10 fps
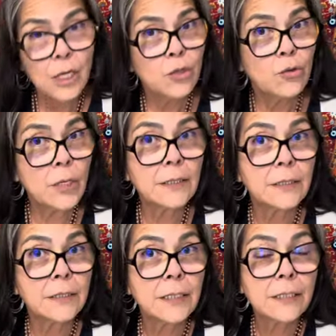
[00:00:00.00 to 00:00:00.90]
You got the
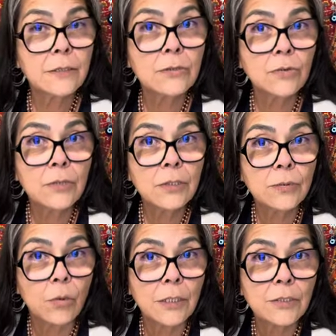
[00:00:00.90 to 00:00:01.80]
Ten of Swords.
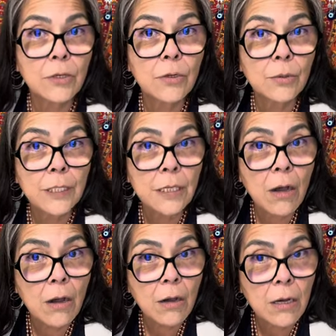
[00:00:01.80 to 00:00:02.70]
What's going
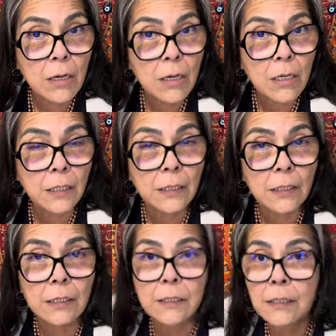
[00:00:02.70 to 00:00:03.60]
on?